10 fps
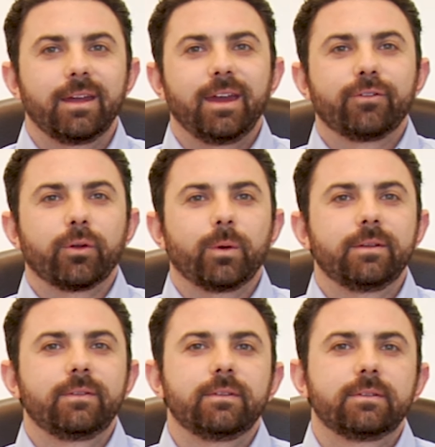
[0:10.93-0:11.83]
Hey
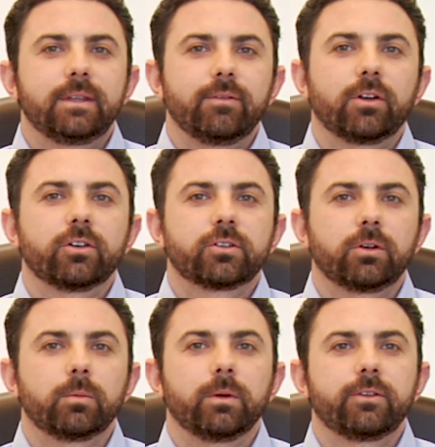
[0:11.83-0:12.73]
everyone, David
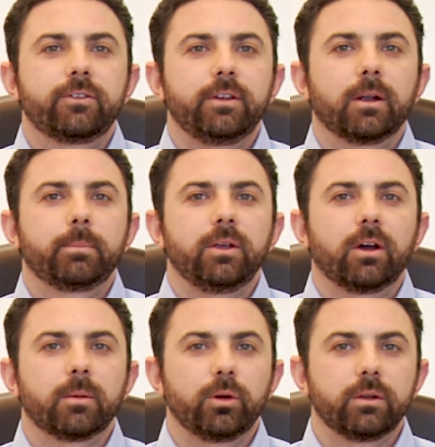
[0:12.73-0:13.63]
Hirschhorn with CRP
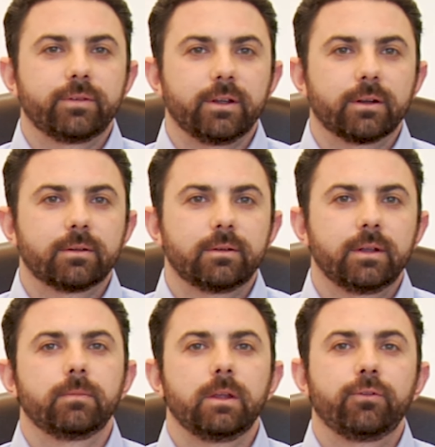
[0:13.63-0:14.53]
Automotive here.
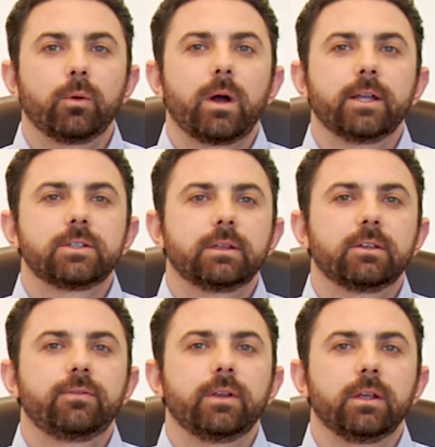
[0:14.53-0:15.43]
If you're watching
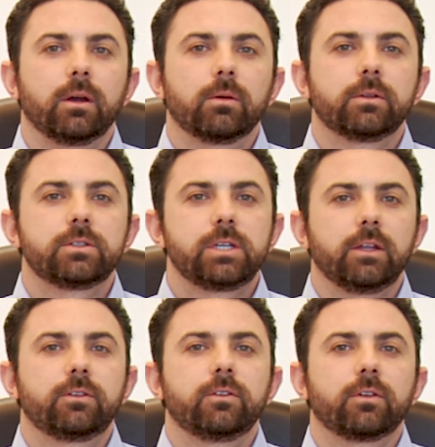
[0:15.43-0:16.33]
this video,
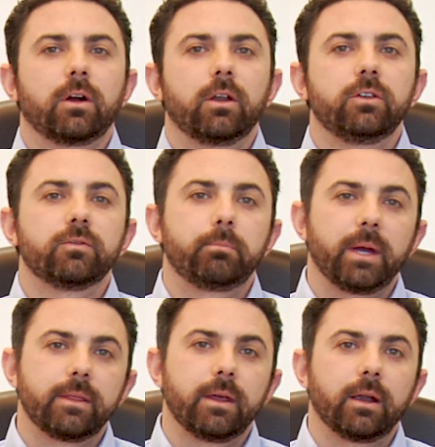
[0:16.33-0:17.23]
chances are you've
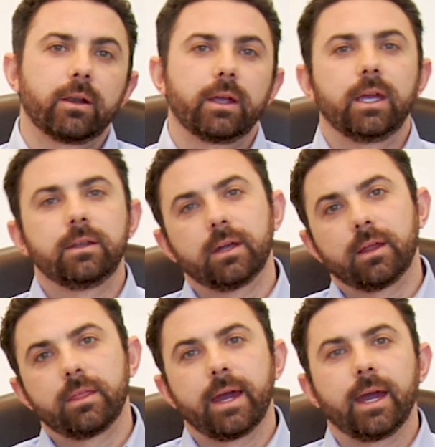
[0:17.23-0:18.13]
been there and
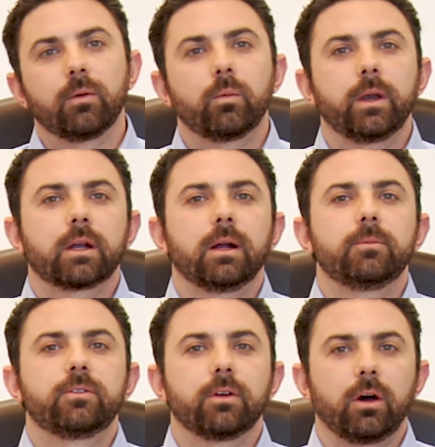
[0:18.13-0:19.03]
done that when it
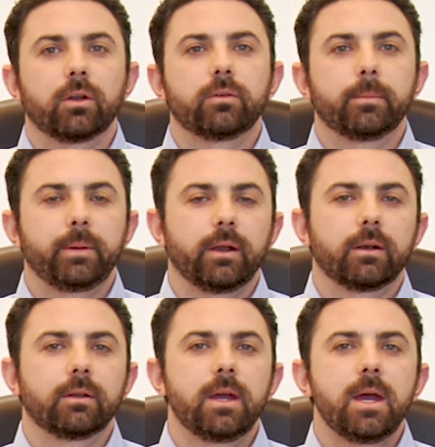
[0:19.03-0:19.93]
comes to auto repair.
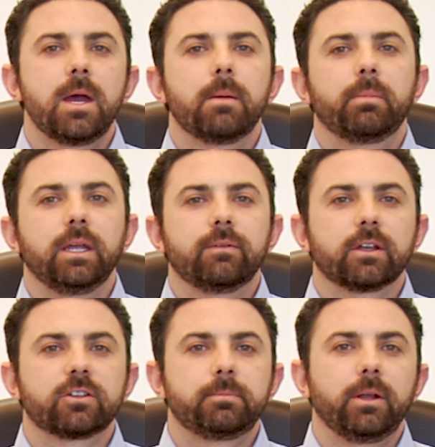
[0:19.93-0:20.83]
But even
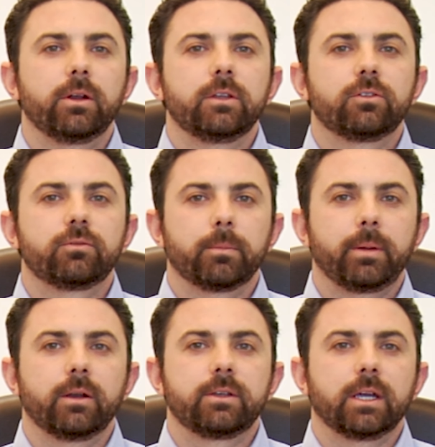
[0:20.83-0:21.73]
experienced
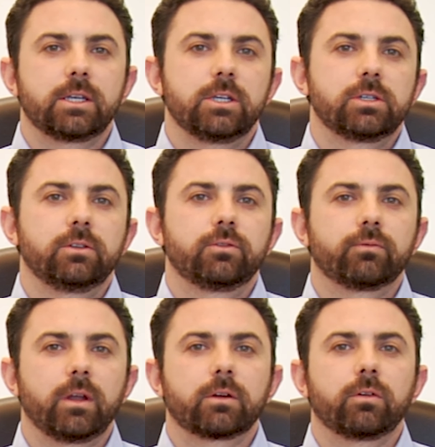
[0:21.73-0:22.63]
repair technicians
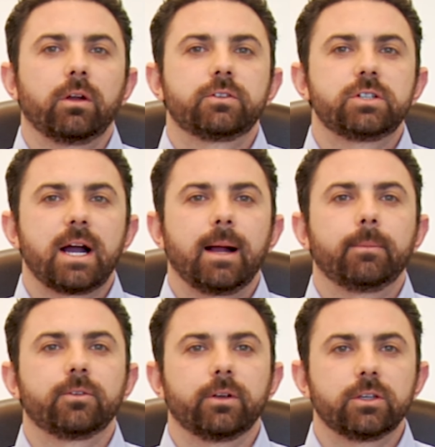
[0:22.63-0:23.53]
run across
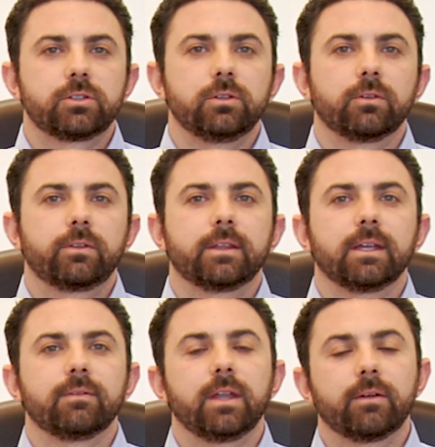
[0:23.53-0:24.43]
jobs or issues that
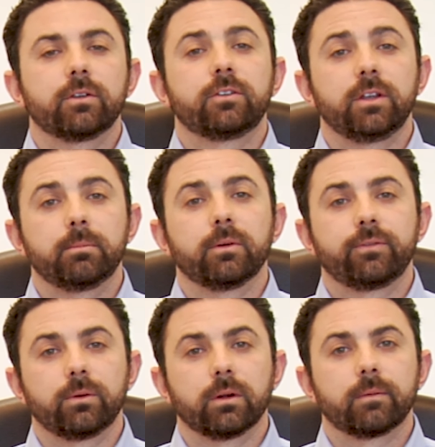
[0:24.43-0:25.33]
they've never seen
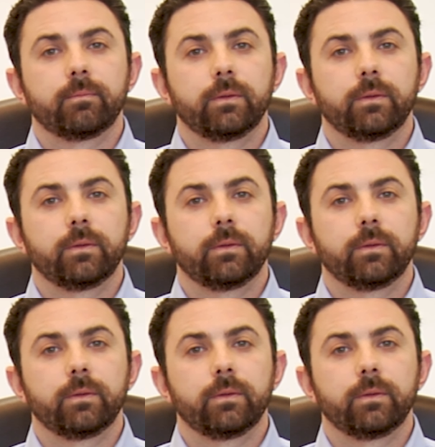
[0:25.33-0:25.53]
before.